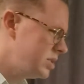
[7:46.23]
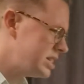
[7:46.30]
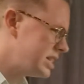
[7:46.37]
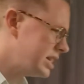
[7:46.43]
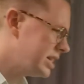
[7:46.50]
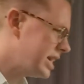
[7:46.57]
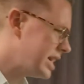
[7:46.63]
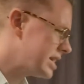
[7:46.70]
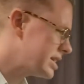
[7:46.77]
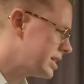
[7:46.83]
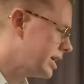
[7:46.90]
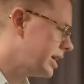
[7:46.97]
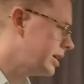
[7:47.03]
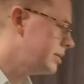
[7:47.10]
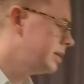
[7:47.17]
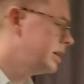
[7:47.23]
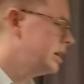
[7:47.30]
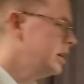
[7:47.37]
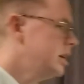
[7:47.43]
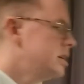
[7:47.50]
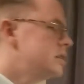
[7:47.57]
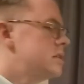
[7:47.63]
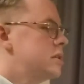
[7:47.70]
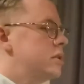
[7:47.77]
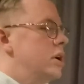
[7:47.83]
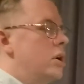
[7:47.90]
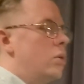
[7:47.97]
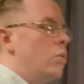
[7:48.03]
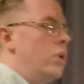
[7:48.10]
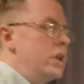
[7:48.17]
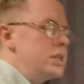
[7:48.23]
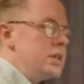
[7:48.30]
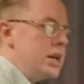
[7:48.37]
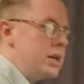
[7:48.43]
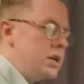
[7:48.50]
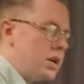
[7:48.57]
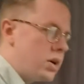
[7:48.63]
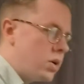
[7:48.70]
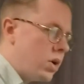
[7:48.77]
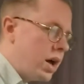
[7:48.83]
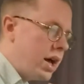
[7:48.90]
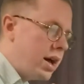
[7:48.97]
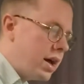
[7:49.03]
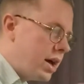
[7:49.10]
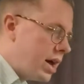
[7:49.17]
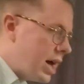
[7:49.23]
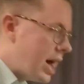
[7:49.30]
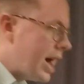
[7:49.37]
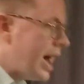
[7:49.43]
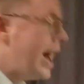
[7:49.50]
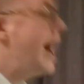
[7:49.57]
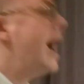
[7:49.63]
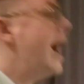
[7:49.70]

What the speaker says: Last line. So once I know how